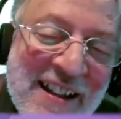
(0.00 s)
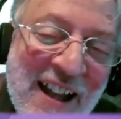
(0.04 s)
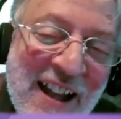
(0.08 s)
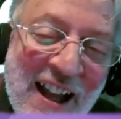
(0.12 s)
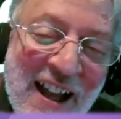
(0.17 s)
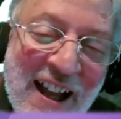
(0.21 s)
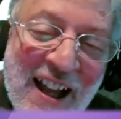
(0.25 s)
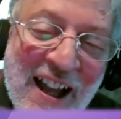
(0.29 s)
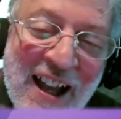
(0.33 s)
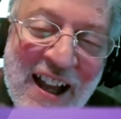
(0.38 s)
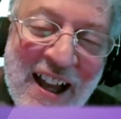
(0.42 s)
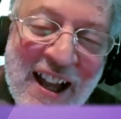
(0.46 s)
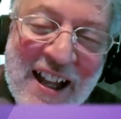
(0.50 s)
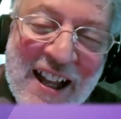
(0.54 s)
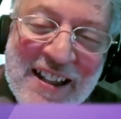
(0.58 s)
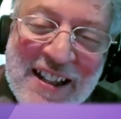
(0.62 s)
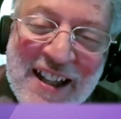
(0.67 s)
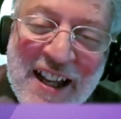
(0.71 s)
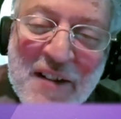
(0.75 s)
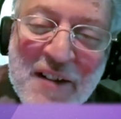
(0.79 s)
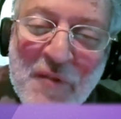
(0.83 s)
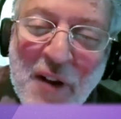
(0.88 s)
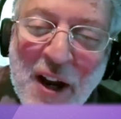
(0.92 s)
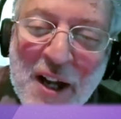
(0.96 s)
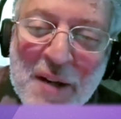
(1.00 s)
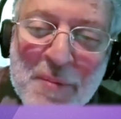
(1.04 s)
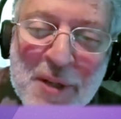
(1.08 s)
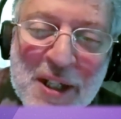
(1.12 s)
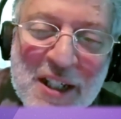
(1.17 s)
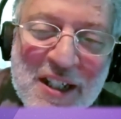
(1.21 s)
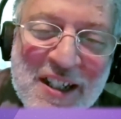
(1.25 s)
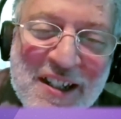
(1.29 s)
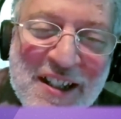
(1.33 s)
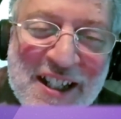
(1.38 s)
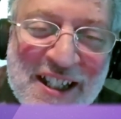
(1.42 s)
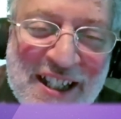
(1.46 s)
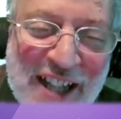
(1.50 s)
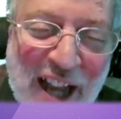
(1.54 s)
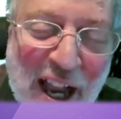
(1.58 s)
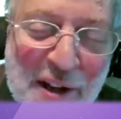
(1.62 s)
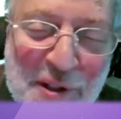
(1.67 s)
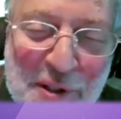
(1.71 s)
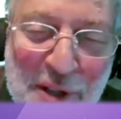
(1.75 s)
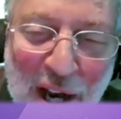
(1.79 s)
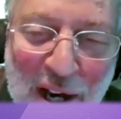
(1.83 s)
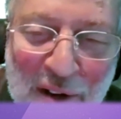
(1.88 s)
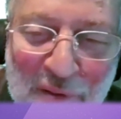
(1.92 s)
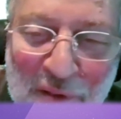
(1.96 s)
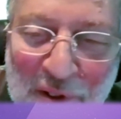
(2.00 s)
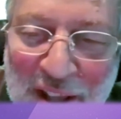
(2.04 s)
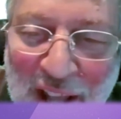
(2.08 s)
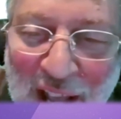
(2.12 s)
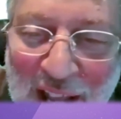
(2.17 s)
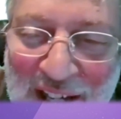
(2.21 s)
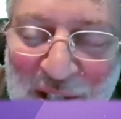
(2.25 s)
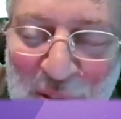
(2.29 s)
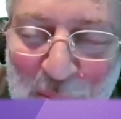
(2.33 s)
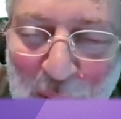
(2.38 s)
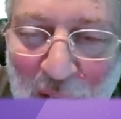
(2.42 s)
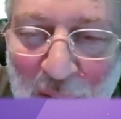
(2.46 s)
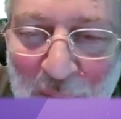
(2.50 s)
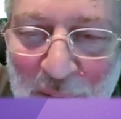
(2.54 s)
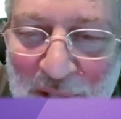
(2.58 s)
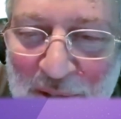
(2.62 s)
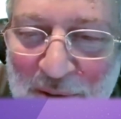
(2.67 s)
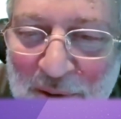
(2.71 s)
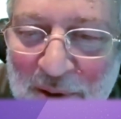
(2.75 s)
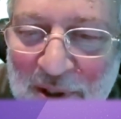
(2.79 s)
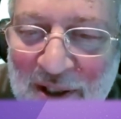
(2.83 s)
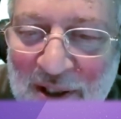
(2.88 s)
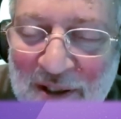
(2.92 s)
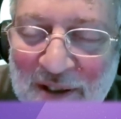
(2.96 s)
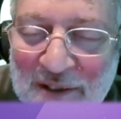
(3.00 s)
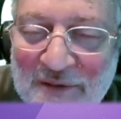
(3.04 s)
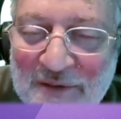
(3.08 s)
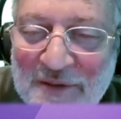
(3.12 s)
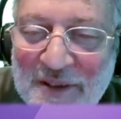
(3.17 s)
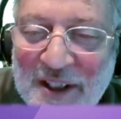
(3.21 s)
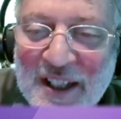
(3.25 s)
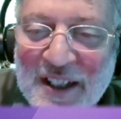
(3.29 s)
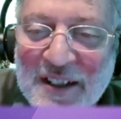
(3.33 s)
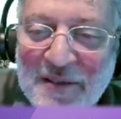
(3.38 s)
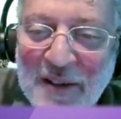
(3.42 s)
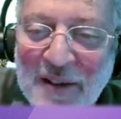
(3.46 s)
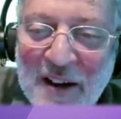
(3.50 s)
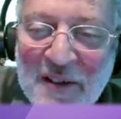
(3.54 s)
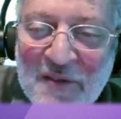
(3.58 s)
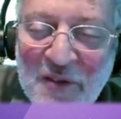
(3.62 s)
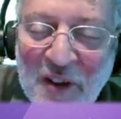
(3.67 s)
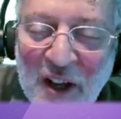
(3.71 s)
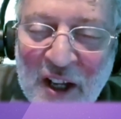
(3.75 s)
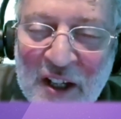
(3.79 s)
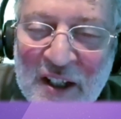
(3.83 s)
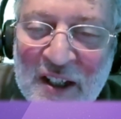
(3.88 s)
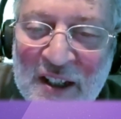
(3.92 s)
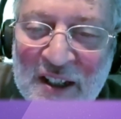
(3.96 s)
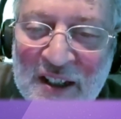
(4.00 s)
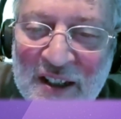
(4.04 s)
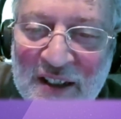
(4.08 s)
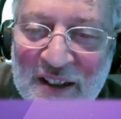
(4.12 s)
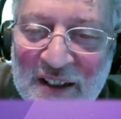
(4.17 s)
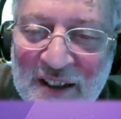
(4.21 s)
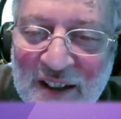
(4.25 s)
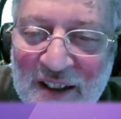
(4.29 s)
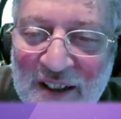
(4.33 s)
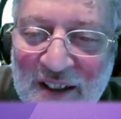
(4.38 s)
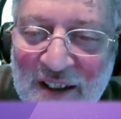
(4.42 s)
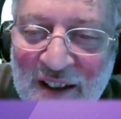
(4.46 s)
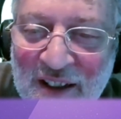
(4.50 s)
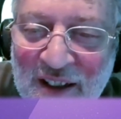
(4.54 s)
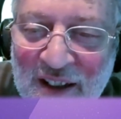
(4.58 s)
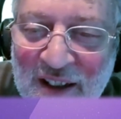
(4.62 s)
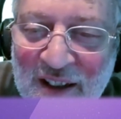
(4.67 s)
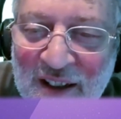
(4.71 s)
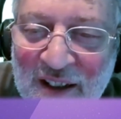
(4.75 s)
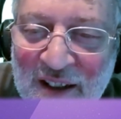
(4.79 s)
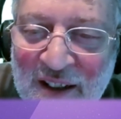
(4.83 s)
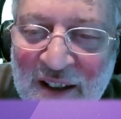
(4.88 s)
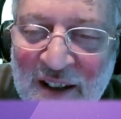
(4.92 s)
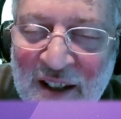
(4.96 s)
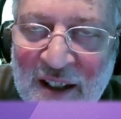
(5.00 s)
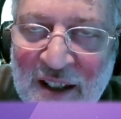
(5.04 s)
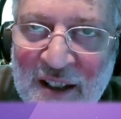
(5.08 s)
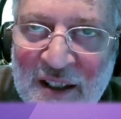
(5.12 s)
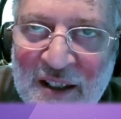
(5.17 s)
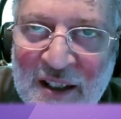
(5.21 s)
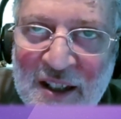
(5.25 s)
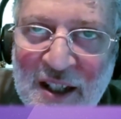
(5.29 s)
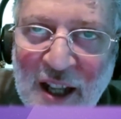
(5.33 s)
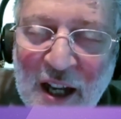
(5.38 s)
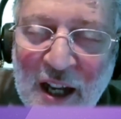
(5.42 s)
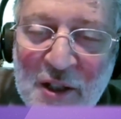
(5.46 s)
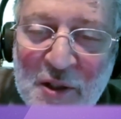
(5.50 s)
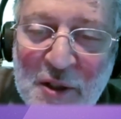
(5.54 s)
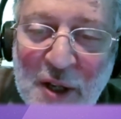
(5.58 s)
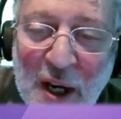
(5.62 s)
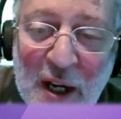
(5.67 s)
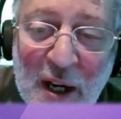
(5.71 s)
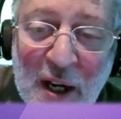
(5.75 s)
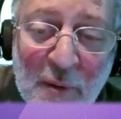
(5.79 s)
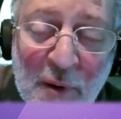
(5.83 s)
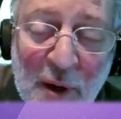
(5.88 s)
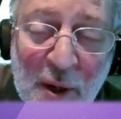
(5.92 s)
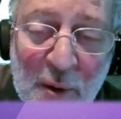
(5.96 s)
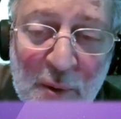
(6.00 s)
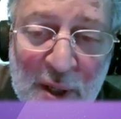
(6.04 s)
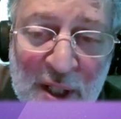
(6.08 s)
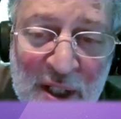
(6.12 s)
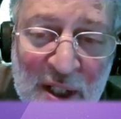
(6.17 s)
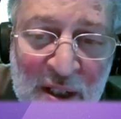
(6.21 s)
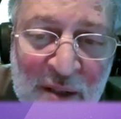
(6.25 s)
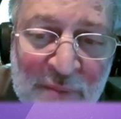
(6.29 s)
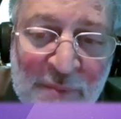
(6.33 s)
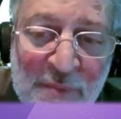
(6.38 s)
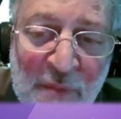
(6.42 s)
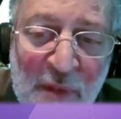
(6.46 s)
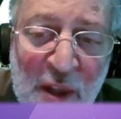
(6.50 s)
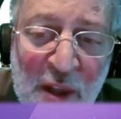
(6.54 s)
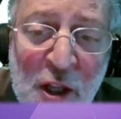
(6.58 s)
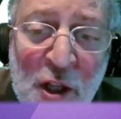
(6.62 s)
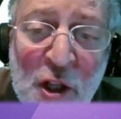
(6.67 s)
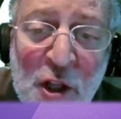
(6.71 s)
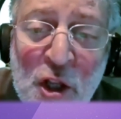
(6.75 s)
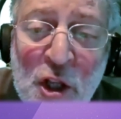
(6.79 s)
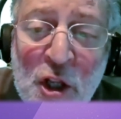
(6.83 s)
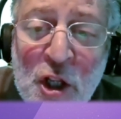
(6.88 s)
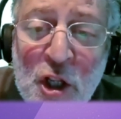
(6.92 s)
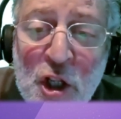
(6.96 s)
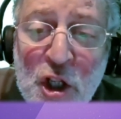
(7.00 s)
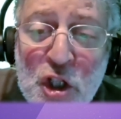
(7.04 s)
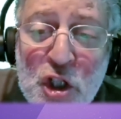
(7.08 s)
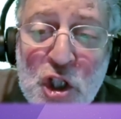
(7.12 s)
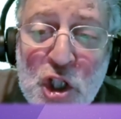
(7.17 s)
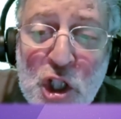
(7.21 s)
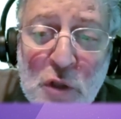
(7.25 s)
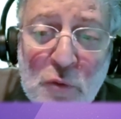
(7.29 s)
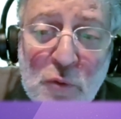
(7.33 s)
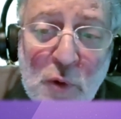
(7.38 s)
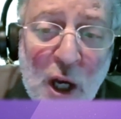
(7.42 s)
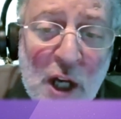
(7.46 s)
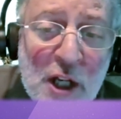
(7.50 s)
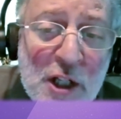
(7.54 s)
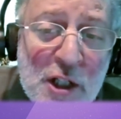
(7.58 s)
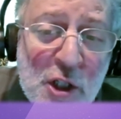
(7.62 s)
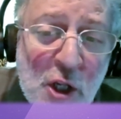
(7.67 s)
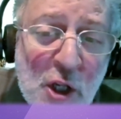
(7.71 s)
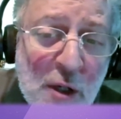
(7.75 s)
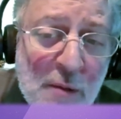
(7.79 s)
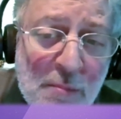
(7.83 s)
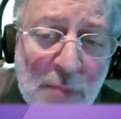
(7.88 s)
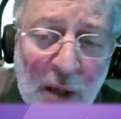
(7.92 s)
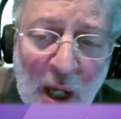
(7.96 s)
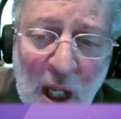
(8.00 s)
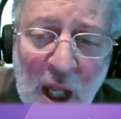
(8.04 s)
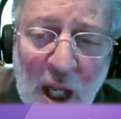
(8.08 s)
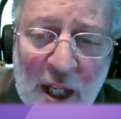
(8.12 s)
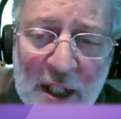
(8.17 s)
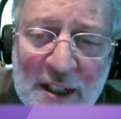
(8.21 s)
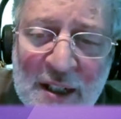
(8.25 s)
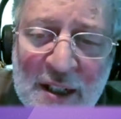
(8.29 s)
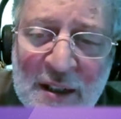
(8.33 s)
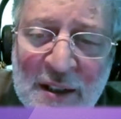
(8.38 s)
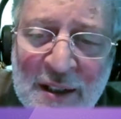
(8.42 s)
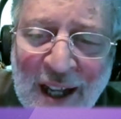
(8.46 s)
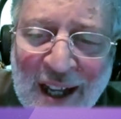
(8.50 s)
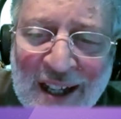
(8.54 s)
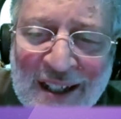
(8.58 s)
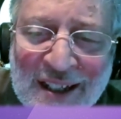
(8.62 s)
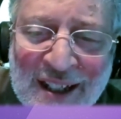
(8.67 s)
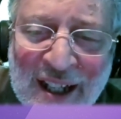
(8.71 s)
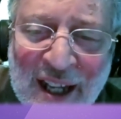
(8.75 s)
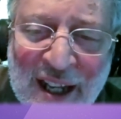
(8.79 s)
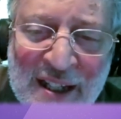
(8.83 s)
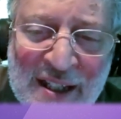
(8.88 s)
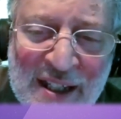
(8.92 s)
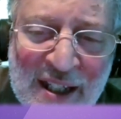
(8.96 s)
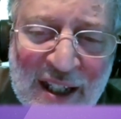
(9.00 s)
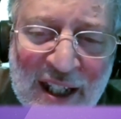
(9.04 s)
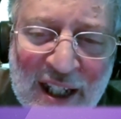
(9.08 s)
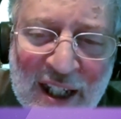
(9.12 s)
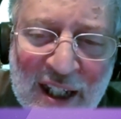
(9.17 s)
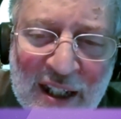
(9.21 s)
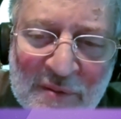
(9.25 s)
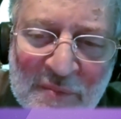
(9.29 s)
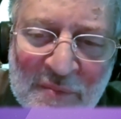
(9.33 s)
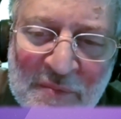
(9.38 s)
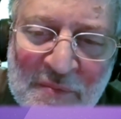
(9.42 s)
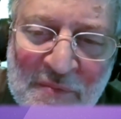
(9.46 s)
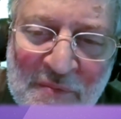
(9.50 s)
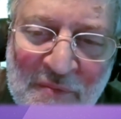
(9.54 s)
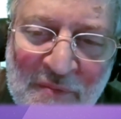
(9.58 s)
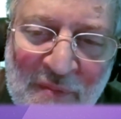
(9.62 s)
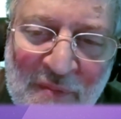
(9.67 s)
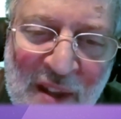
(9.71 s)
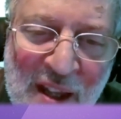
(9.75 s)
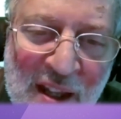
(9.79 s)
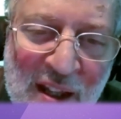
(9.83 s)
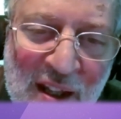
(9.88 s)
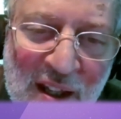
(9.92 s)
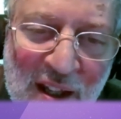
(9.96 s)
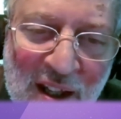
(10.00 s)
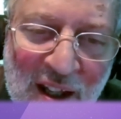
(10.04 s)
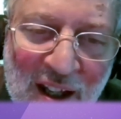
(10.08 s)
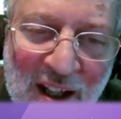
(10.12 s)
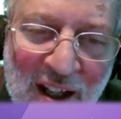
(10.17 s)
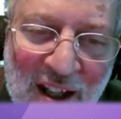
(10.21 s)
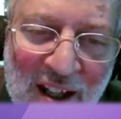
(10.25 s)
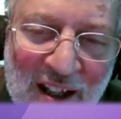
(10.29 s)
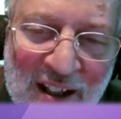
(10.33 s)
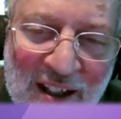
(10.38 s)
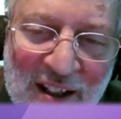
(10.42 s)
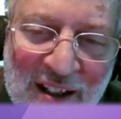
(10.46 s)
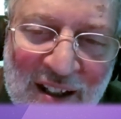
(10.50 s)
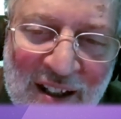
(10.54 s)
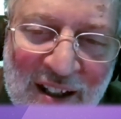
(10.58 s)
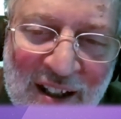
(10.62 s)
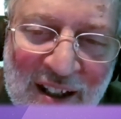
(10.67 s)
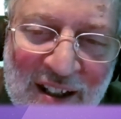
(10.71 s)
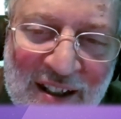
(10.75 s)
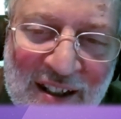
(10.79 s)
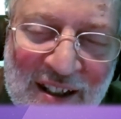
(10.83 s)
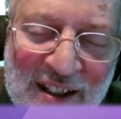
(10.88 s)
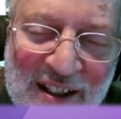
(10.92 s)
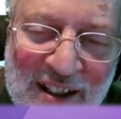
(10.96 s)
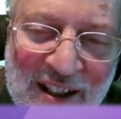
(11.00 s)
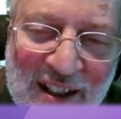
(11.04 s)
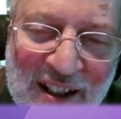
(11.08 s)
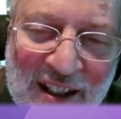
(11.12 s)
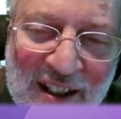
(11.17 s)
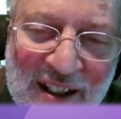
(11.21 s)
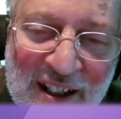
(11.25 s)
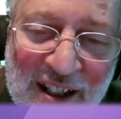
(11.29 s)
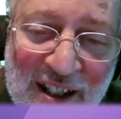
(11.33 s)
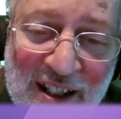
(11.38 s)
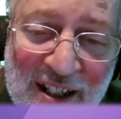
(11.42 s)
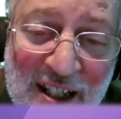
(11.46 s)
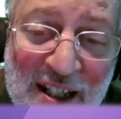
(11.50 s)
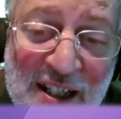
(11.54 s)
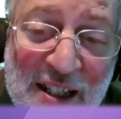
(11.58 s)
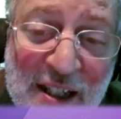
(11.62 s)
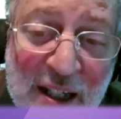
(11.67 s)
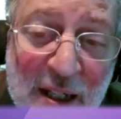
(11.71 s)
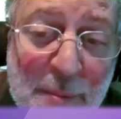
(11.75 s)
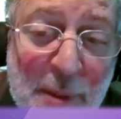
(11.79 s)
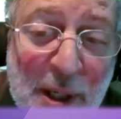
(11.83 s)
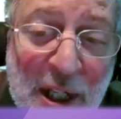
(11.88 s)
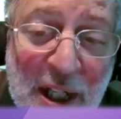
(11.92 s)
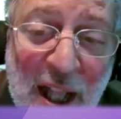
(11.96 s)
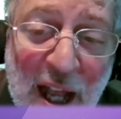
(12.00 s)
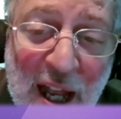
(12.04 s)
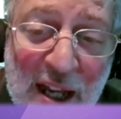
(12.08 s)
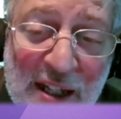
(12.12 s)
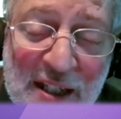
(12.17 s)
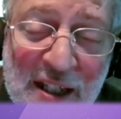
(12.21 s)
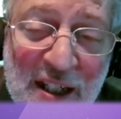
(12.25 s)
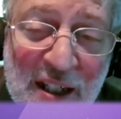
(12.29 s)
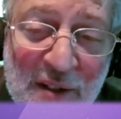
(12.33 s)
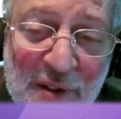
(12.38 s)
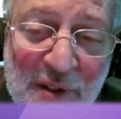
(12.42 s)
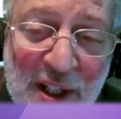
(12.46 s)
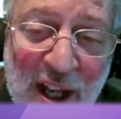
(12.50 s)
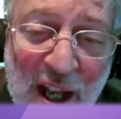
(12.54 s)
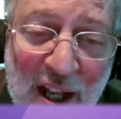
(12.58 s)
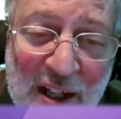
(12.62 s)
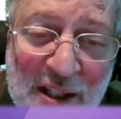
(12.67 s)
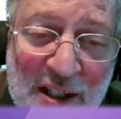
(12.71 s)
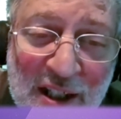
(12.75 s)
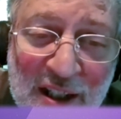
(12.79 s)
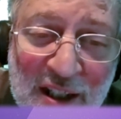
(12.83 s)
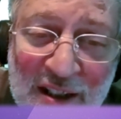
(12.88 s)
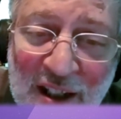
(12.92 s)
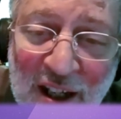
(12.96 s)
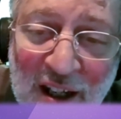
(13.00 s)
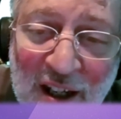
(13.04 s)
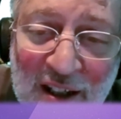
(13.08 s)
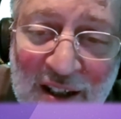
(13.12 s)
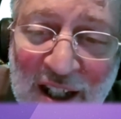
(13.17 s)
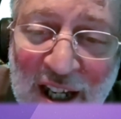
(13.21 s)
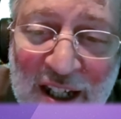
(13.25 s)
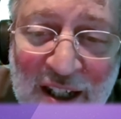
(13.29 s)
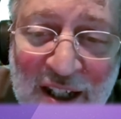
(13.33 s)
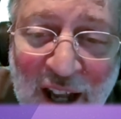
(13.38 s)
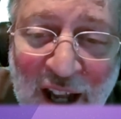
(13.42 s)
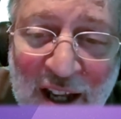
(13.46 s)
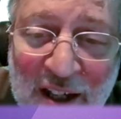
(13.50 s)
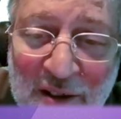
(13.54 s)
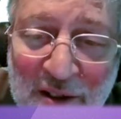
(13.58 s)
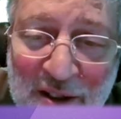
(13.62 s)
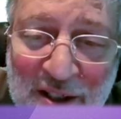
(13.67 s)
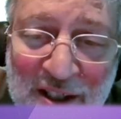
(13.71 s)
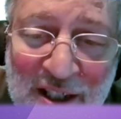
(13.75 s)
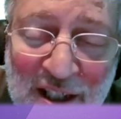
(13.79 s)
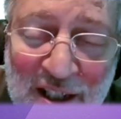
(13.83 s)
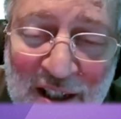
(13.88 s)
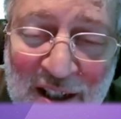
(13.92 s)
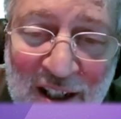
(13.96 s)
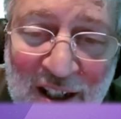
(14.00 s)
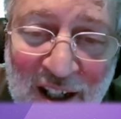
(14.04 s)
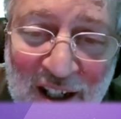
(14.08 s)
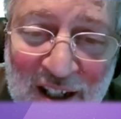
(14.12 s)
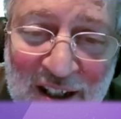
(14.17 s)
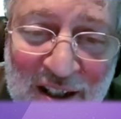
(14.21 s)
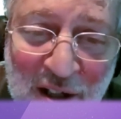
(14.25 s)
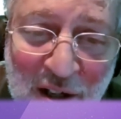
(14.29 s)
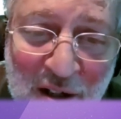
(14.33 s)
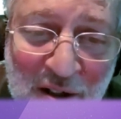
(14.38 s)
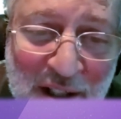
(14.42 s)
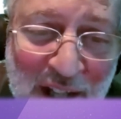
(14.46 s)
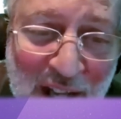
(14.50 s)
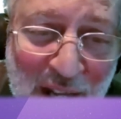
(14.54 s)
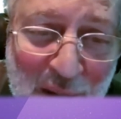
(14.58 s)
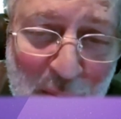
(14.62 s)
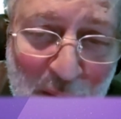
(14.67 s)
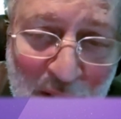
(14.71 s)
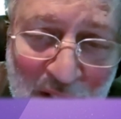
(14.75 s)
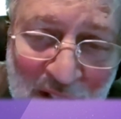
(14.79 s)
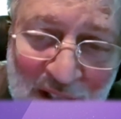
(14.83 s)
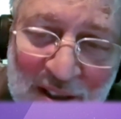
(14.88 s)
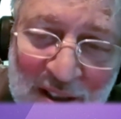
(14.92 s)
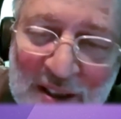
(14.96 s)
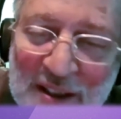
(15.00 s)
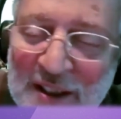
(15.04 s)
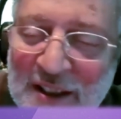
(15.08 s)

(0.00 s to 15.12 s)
And they invited me to do the soundtrack for that as well, which was really great fun. The title track I wrote was She Runs on Blood, Not Gasoline. And it is a cinema classic. If you catch it late night on cable,